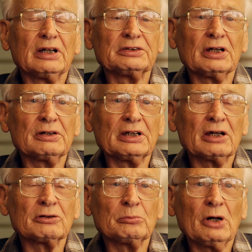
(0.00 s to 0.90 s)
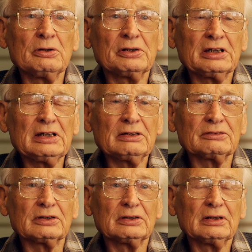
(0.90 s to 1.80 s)
and going out on my own
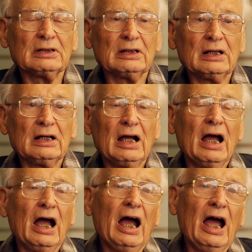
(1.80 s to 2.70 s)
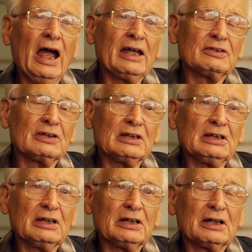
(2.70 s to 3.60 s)
account. And
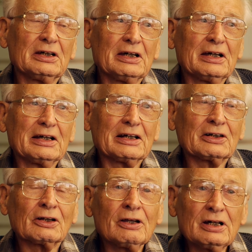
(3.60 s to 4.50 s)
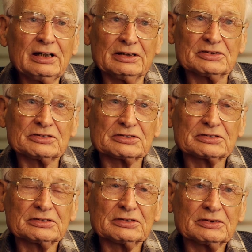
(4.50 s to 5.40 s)
the clients
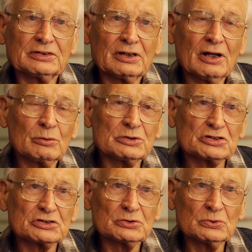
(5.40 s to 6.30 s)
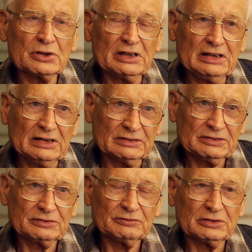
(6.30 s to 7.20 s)
that I was sorting out
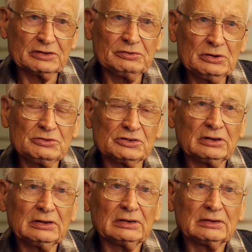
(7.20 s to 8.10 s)
for the future